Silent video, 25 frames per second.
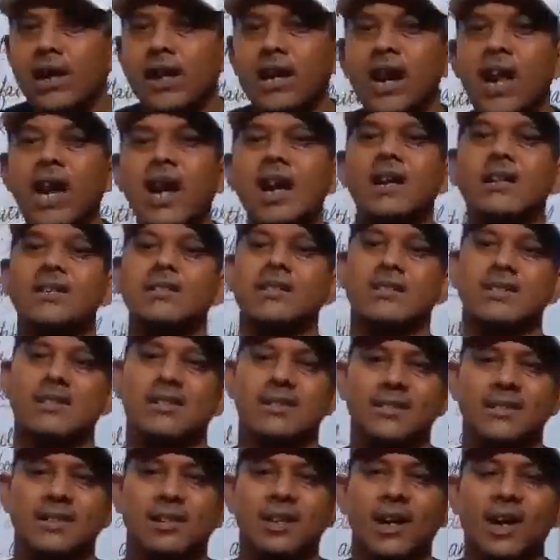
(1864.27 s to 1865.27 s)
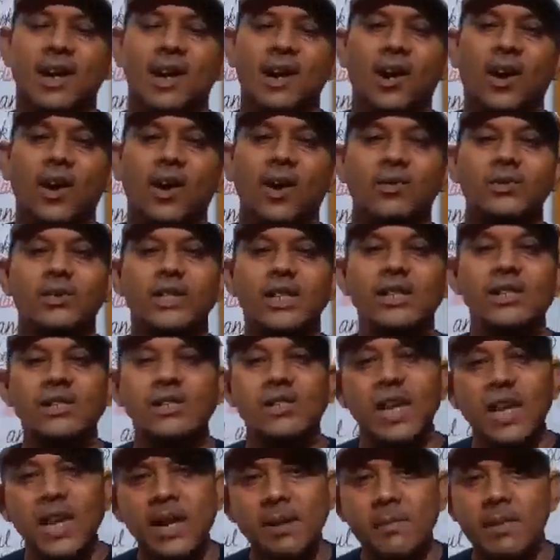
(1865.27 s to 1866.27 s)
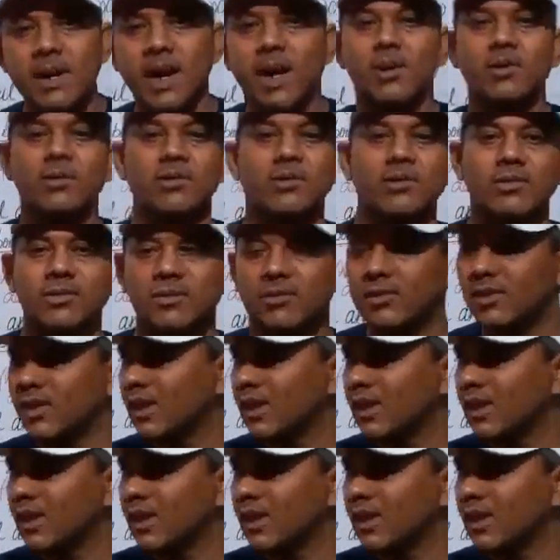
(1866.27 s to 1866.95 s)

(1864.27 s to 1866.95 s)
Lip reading: class of the same noun.